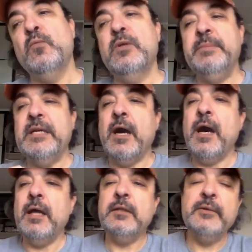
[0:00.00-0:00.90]
will be
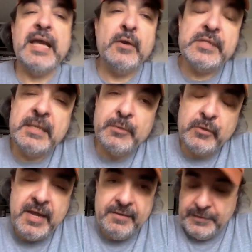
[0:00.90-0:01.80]
hollowed out
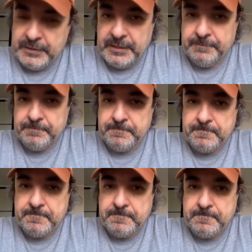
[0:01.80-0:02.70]
demographically.
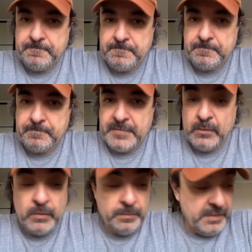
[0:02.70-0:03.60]

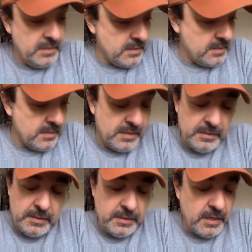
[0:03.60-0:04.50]
It will be
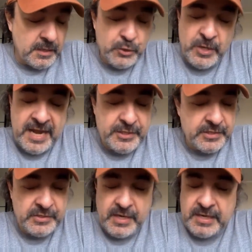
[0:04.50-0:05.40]
a tragic
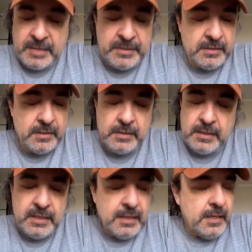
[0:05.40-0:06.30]
sight. I mean,
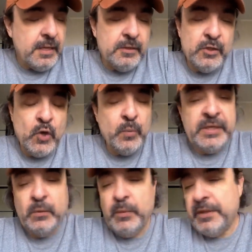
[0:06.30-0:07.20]

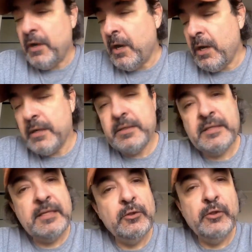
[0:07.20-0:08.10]
nobody with a heart
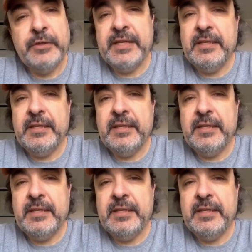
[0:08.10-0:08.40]
can look at